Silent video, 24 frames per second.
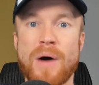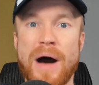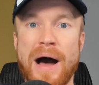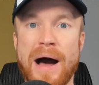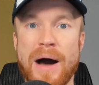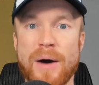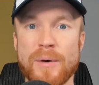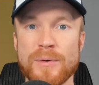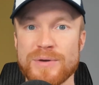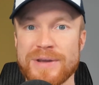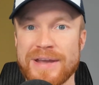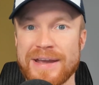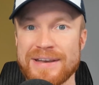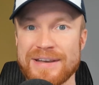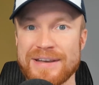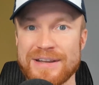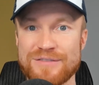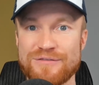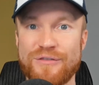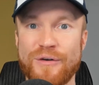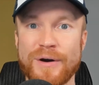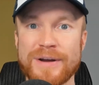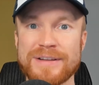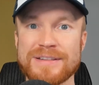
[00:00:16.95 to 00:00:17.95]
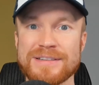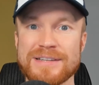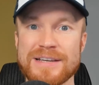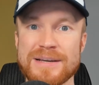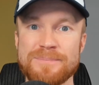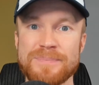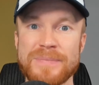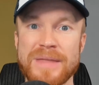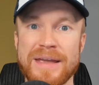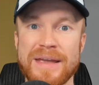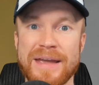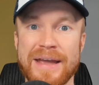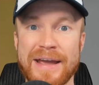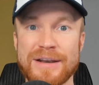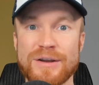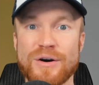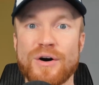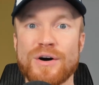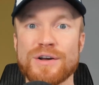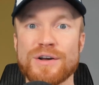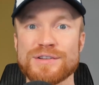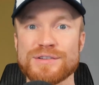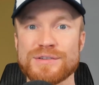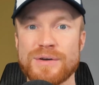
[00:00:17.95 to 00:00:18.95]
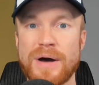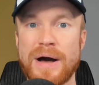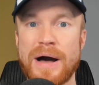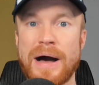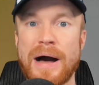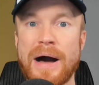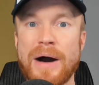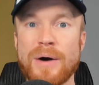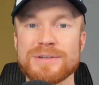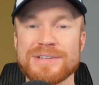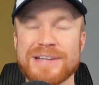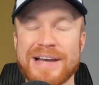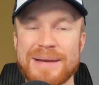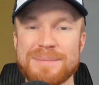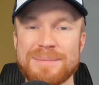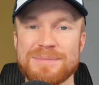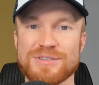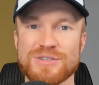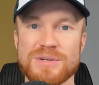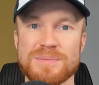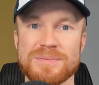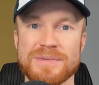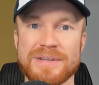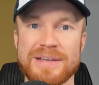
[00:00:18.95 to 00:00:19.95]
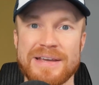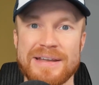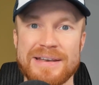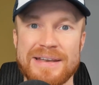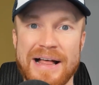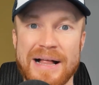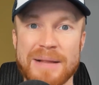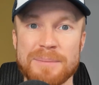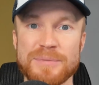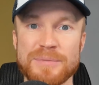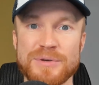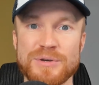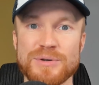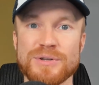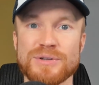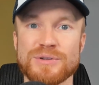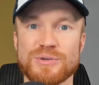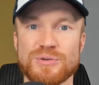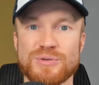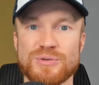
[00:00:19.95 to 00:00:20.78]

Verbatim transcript: how you can avoid them, and also how TypeScript can help you